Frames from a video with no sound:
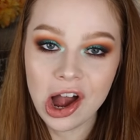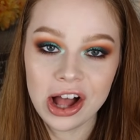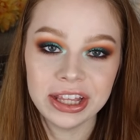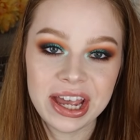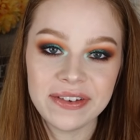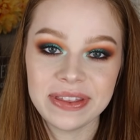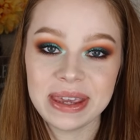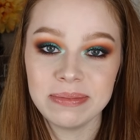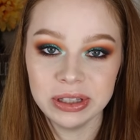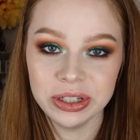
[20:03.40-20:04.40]
all of
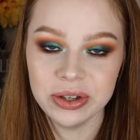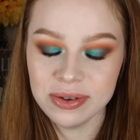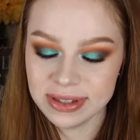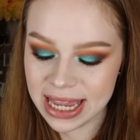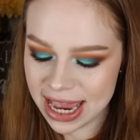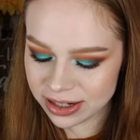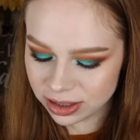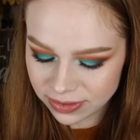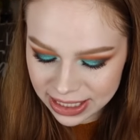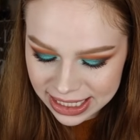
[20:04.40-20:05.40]
the blues and
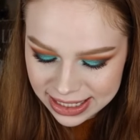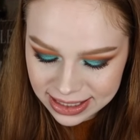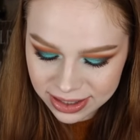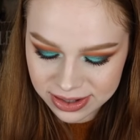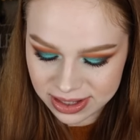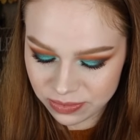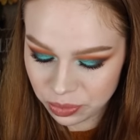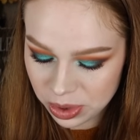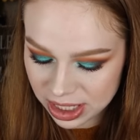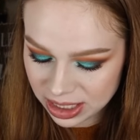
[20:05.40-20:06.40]
greens. There's
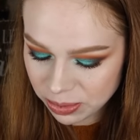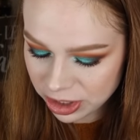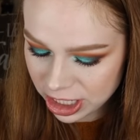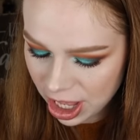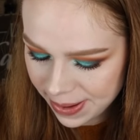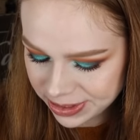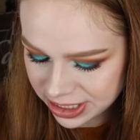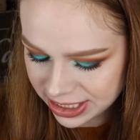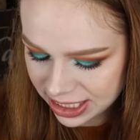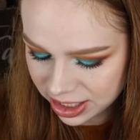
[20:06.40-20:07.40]
some really pretty
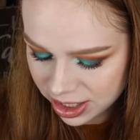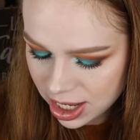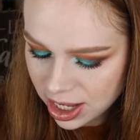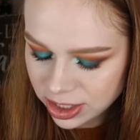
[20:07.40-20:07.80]
options here.